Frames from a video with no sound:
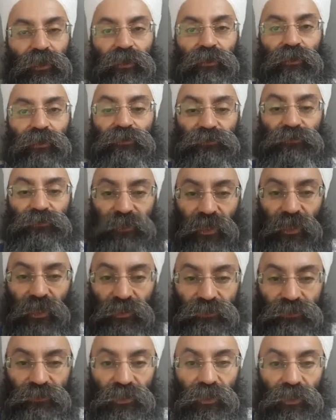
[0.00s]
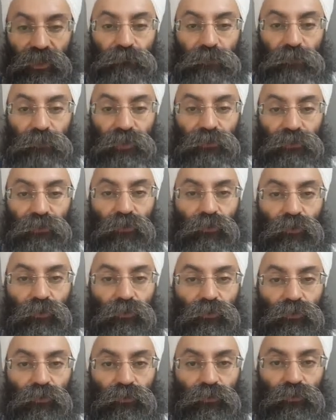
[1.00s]
Jeh jeh
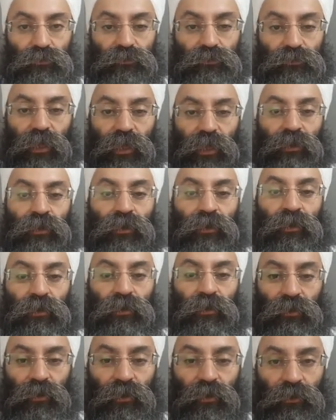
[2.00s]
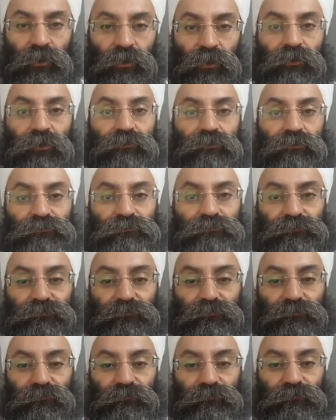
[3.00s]
pekho teh Narayan
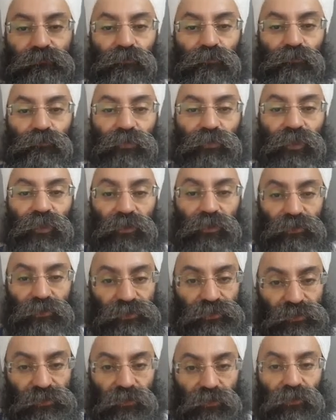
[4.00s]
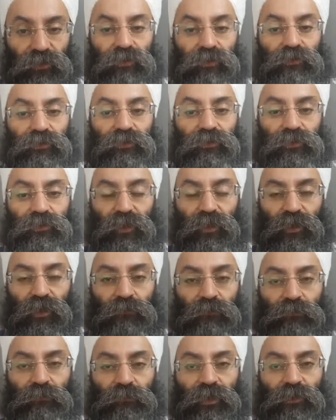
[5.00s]
sagal kata
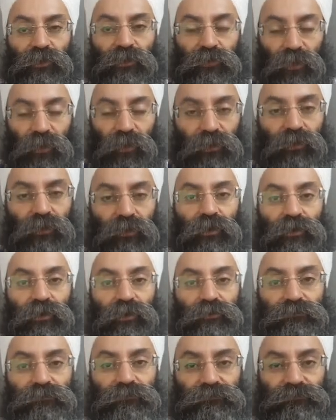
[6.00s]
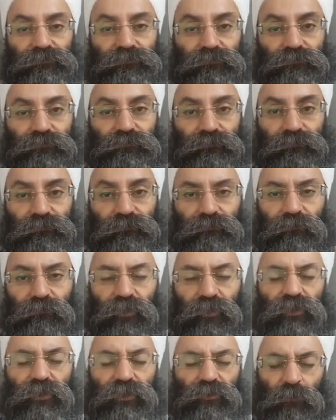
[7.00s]
meh taga.
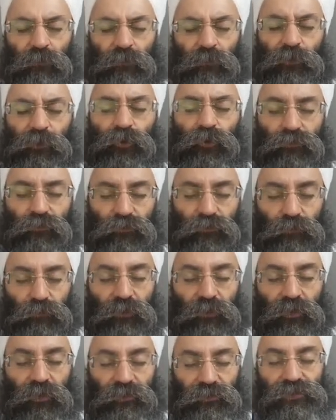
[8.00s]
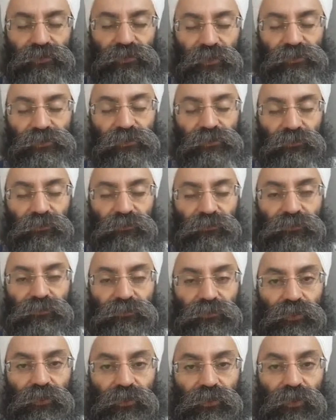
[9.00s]
Such a beautiful Pankti, Satsangat,
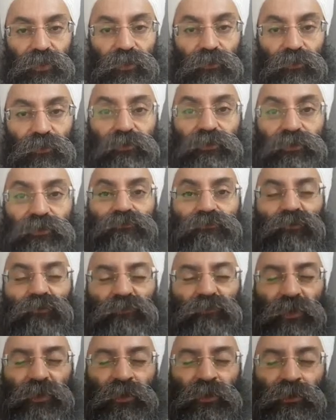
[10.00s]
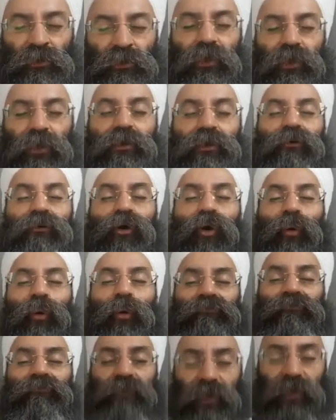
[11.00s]
which is what we can take home
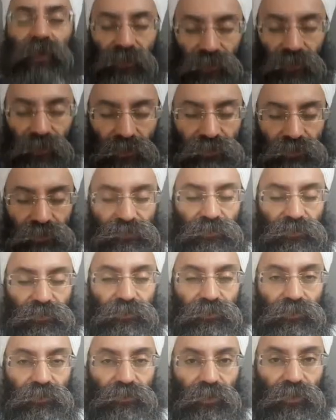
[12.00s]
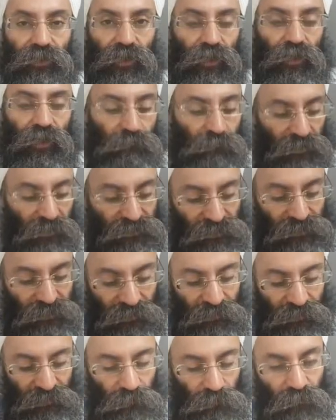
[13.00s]
very easily, and by
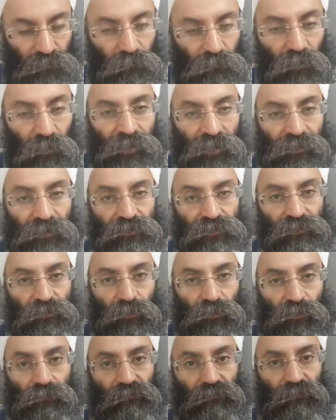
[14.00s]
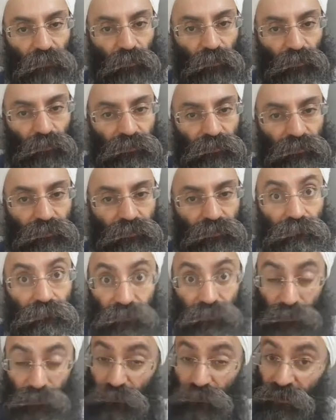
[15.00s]
setting up reminders on our phone.
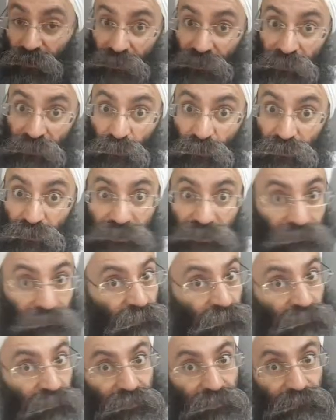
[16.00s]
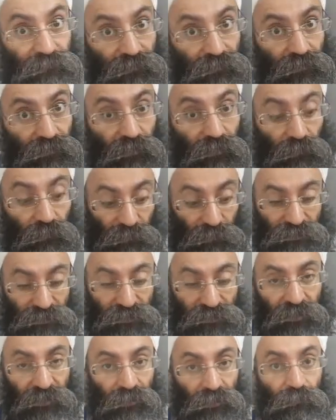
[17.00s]
Use the technology in the right way by
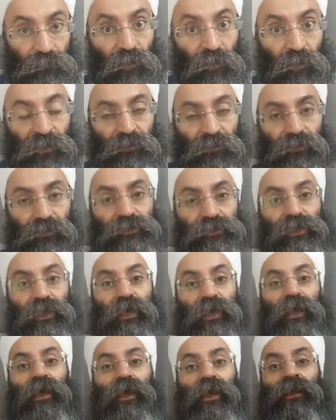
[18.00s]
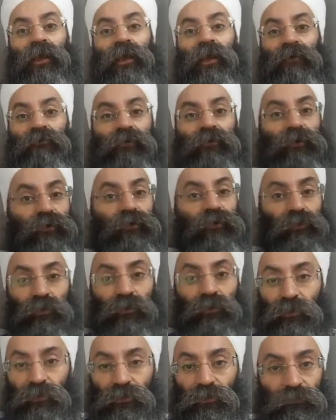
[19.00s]
setting up reminders in
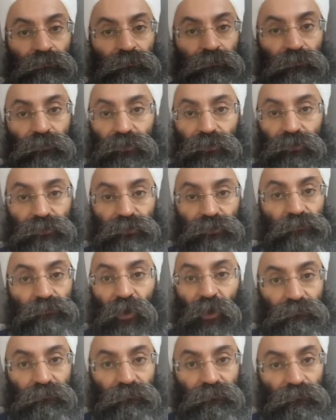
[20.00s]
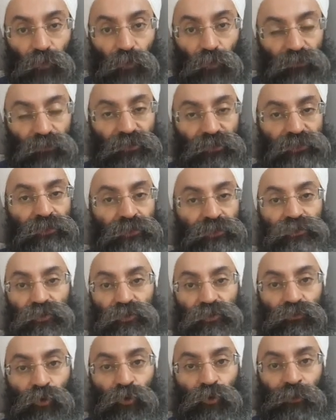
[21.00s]
our smart watches and
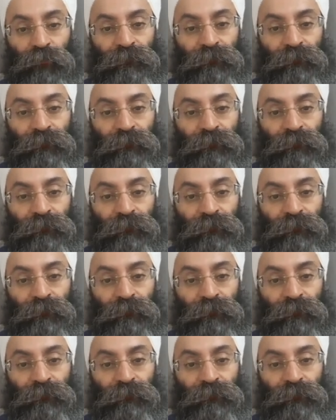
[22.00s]
so on.